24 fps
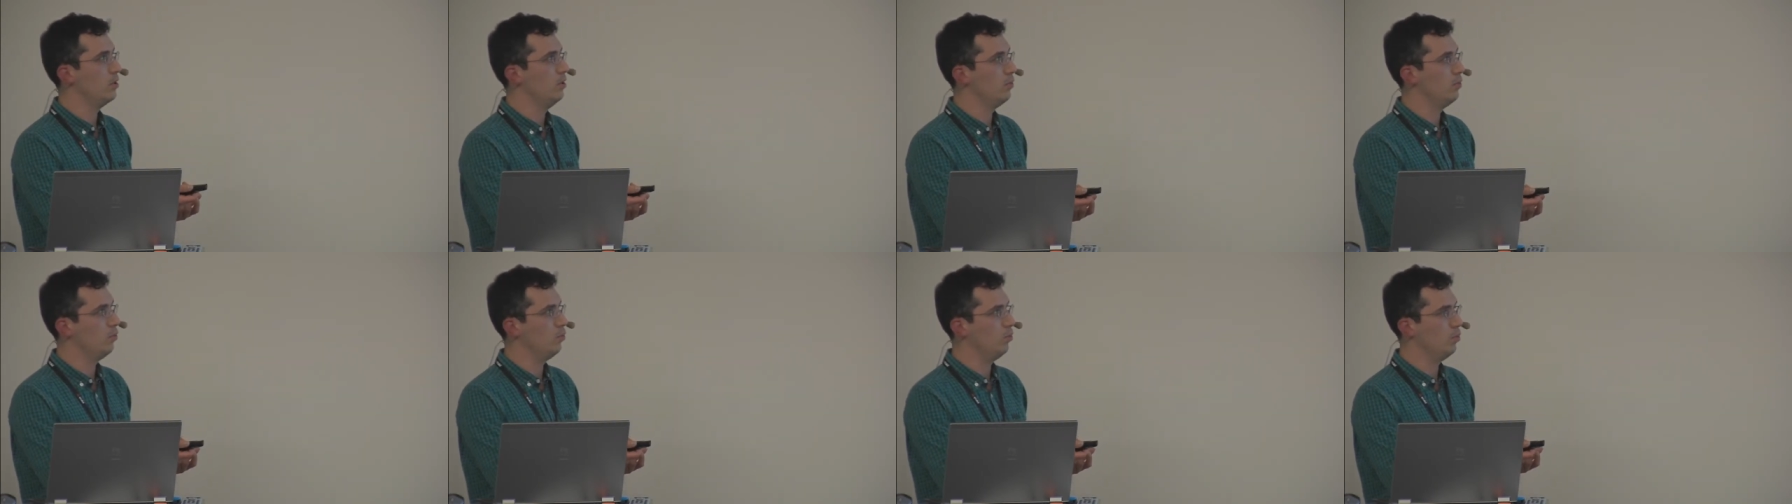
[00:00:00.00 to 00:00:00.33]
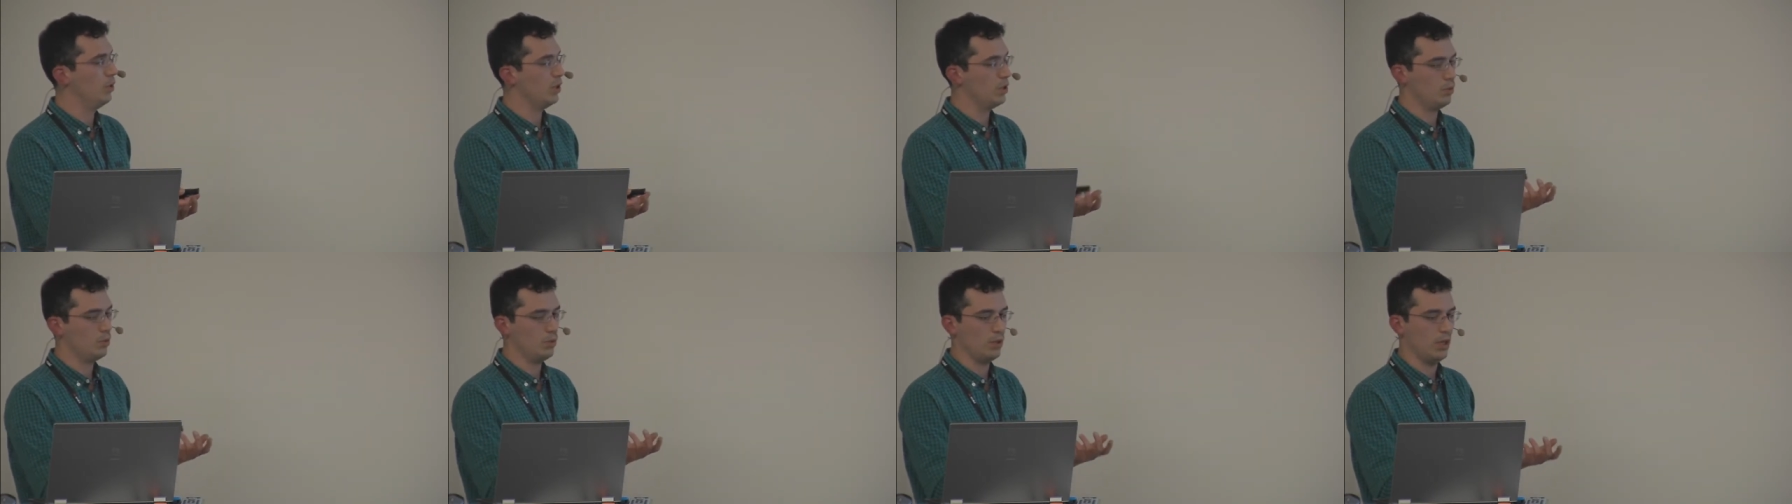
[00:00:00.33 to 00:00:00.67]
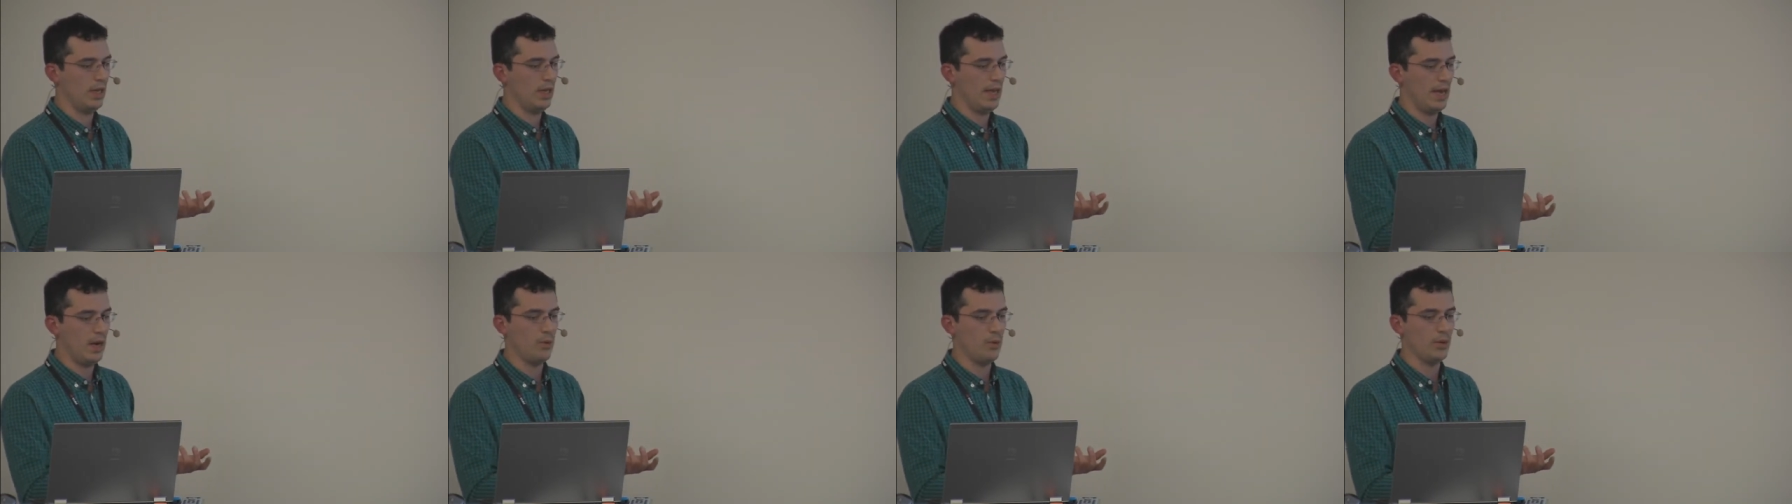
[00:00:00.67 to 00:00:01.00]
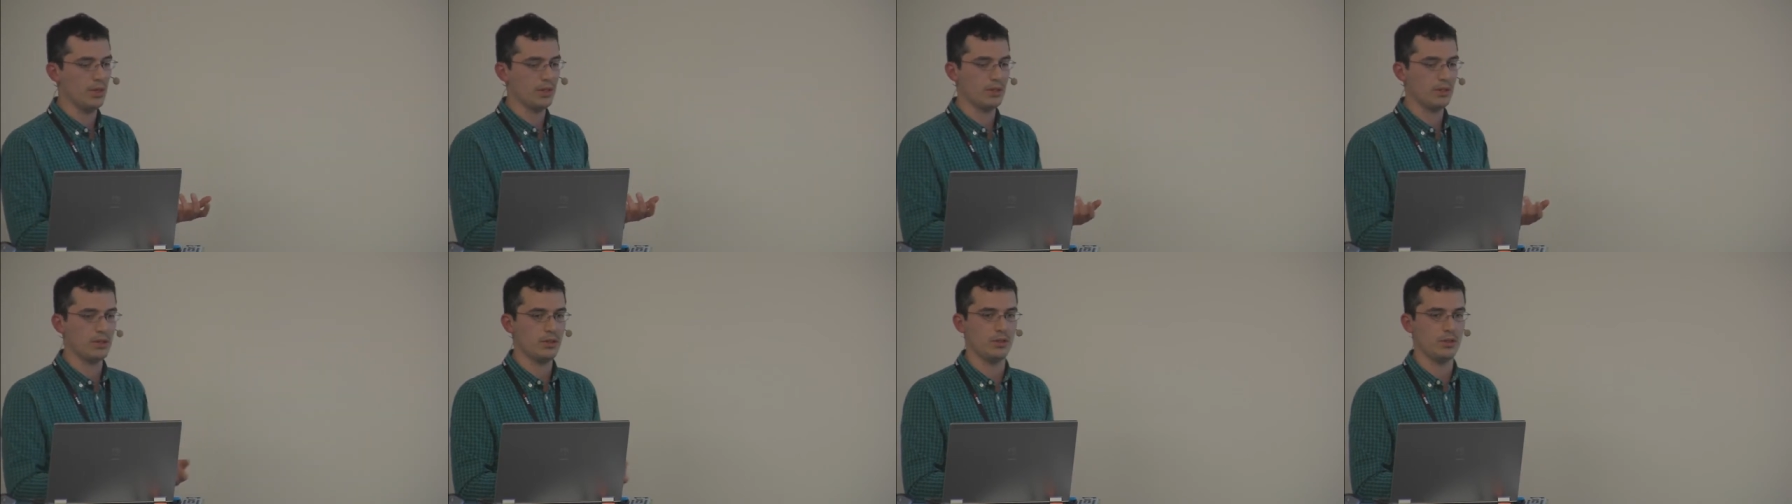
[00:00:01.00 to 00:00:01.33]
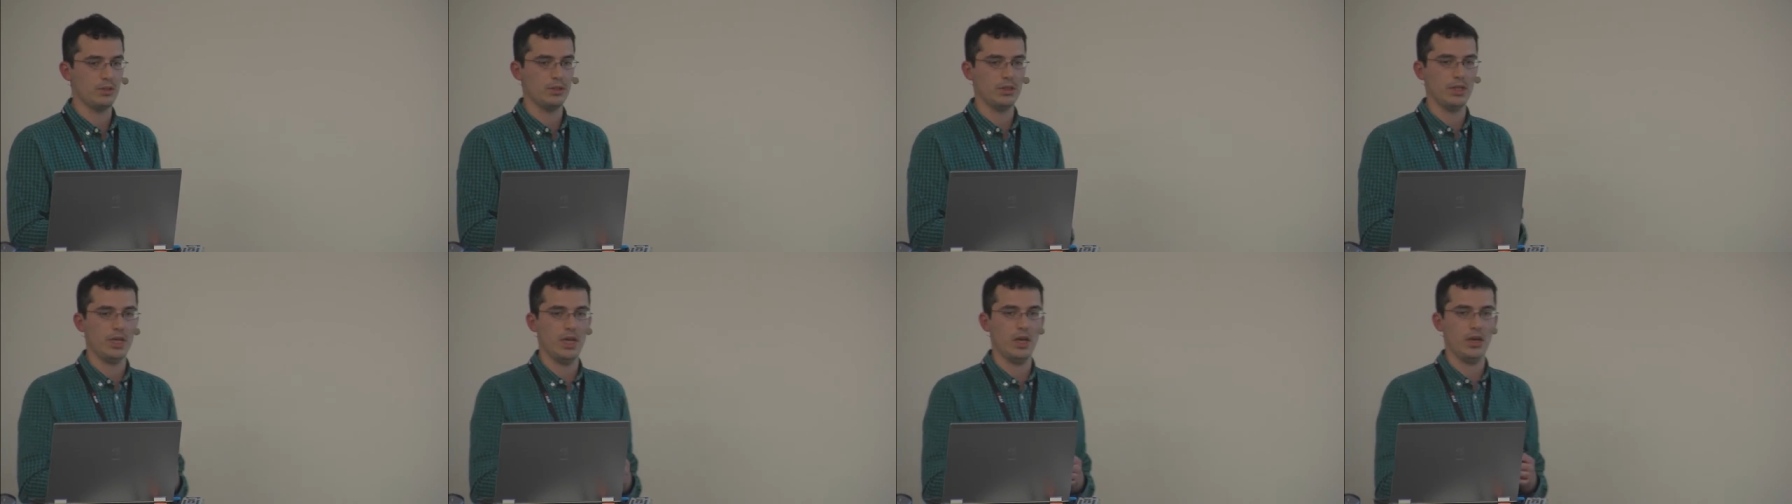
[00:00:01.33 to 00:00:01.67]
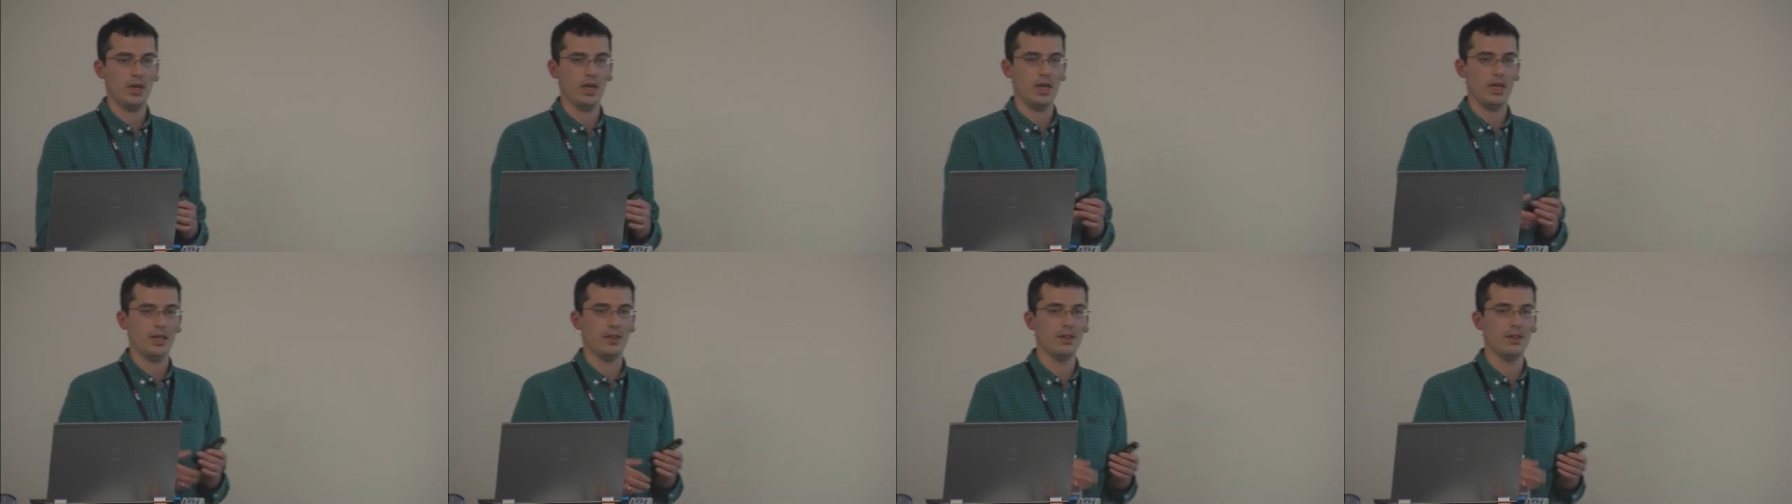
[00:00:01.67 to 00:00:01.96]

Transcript: which would allow us to say, okay,